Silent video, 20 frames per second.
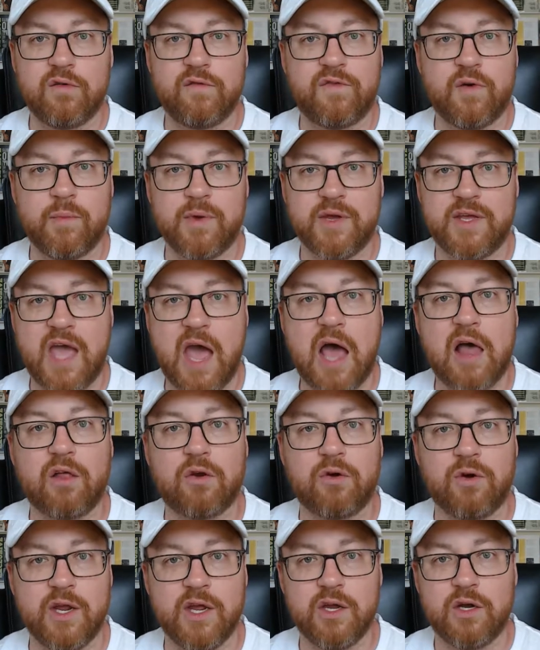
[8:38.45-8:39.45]
from a
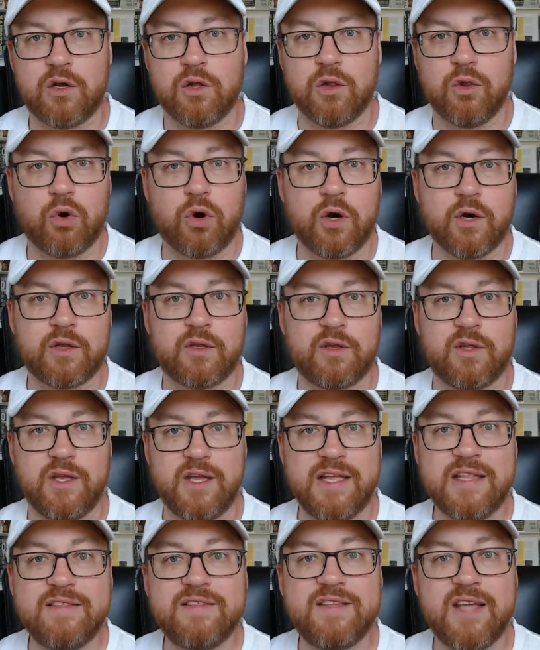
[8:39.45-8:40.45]
calorie and caloric
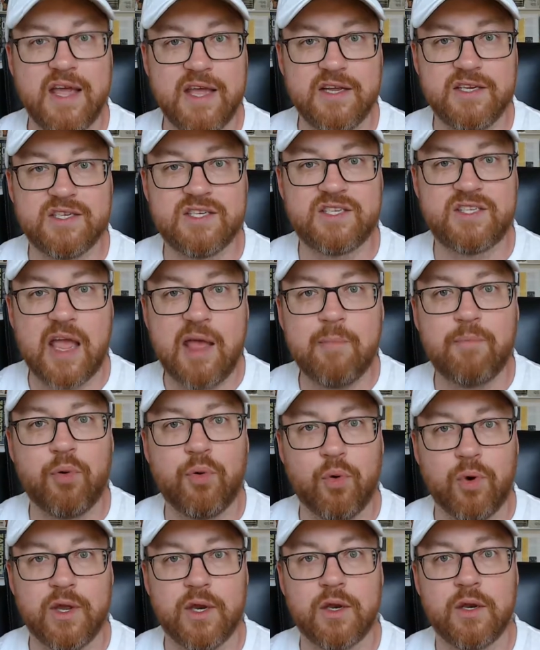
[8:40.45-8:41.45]
intake standpoint.